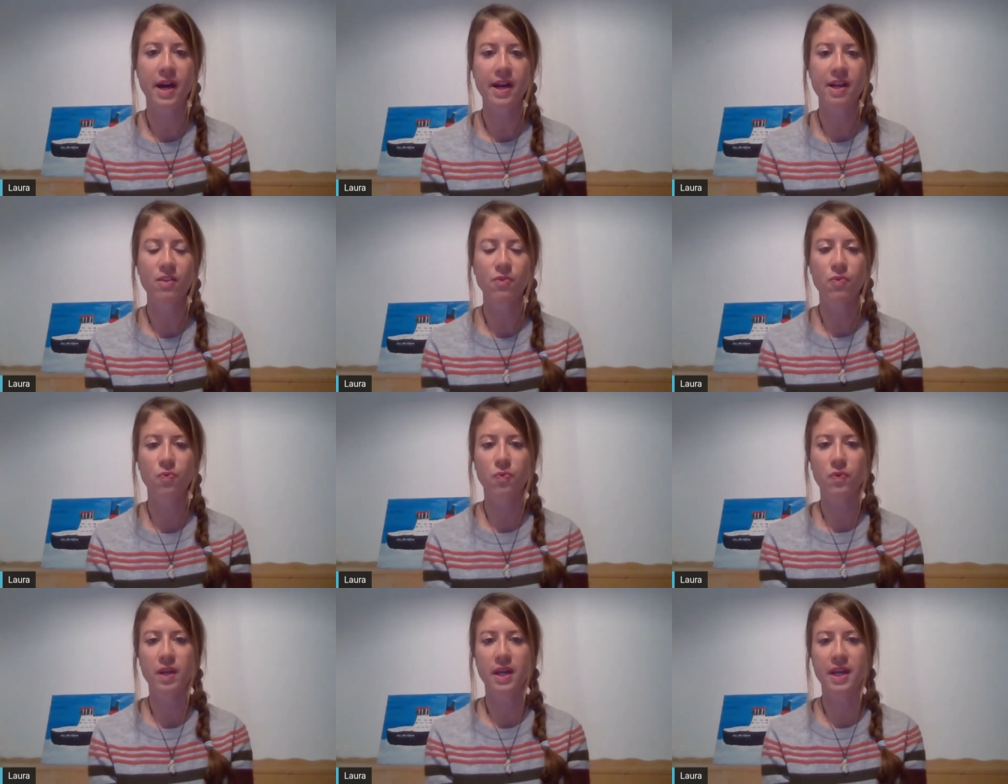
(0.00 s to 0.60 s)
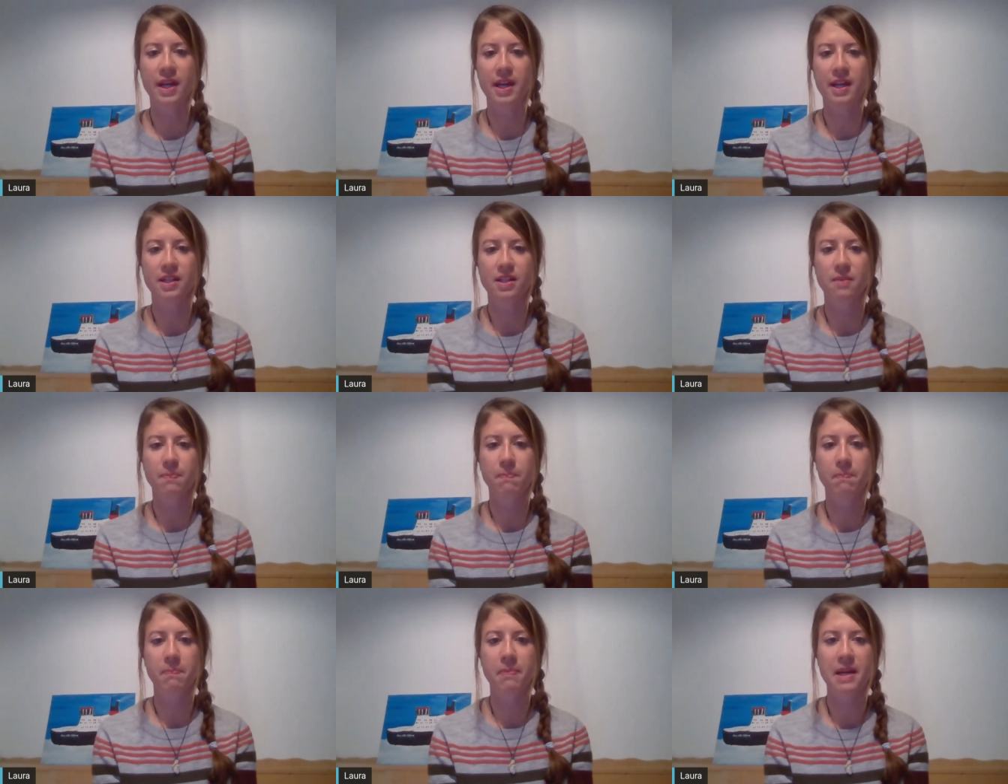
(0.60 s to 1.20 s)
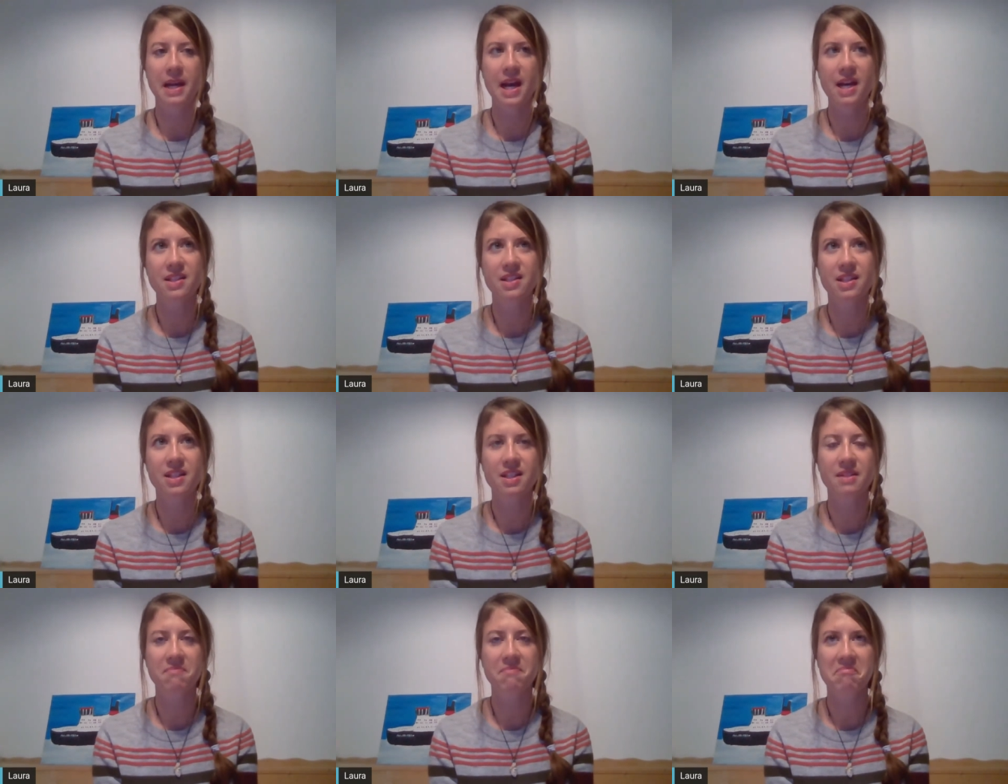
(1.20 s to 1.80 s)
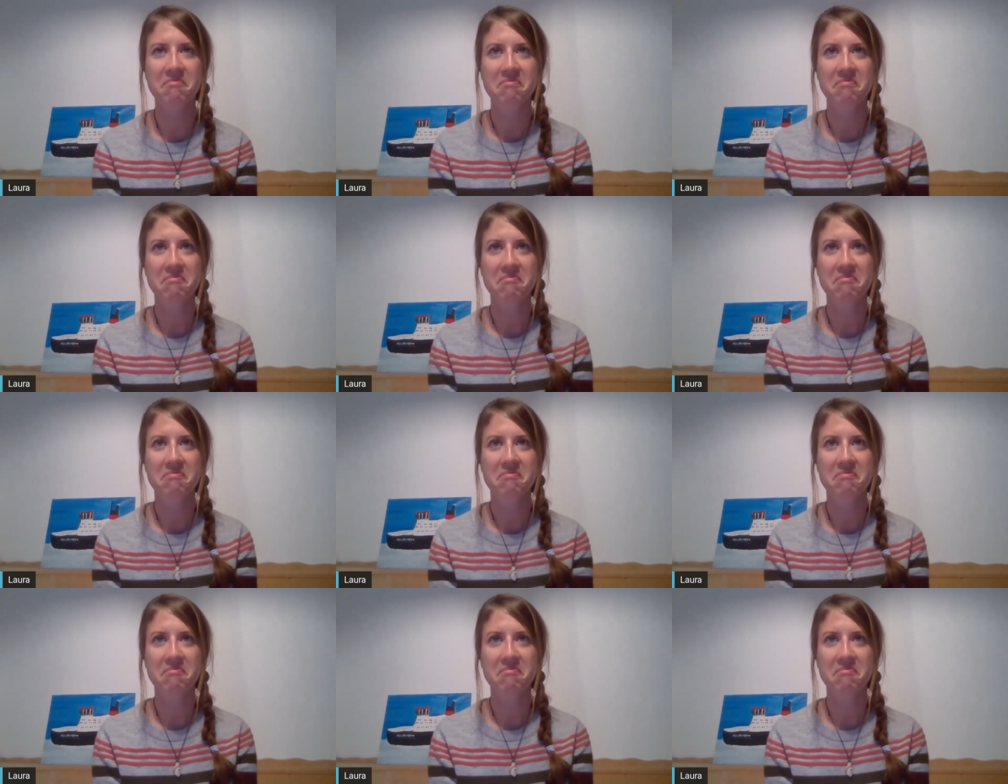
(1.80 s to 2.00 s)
five and plus